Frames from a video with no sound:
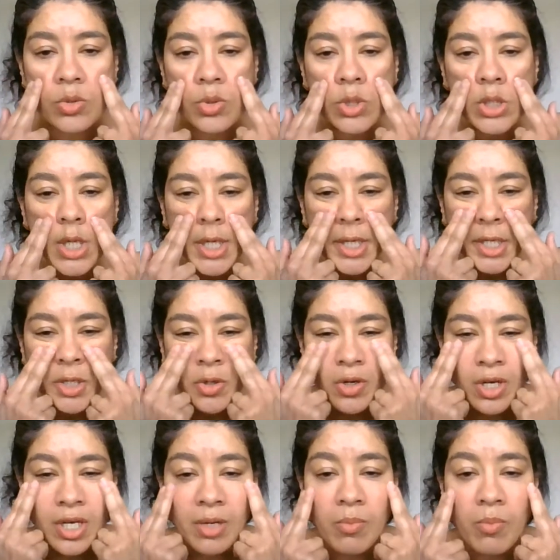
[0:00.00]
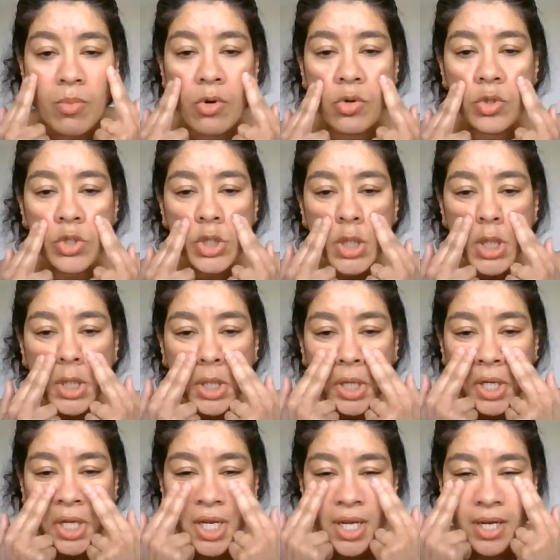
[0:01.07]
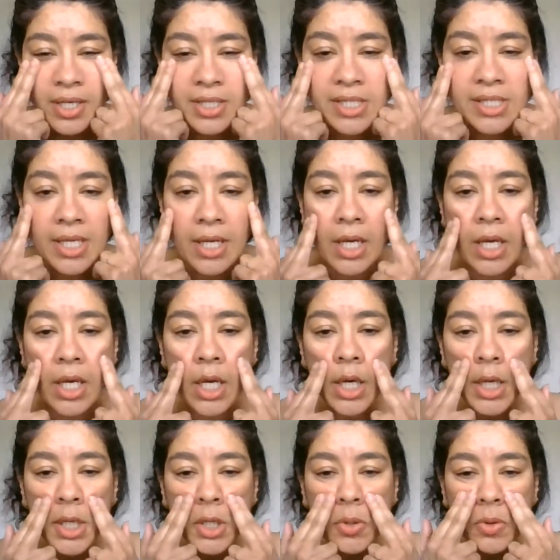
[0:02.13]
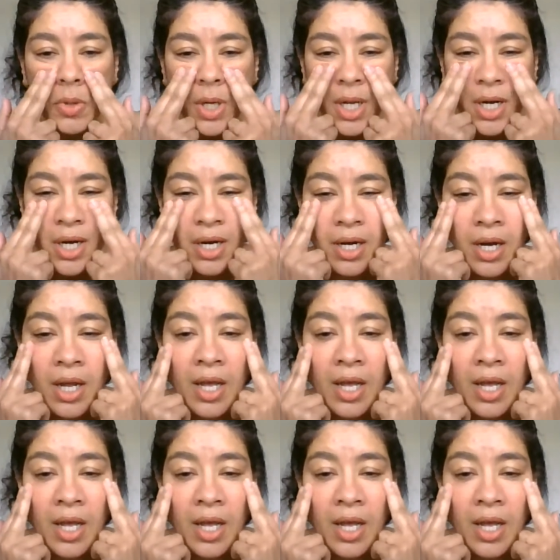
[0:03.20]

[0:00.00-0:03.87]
Circular motion here, circular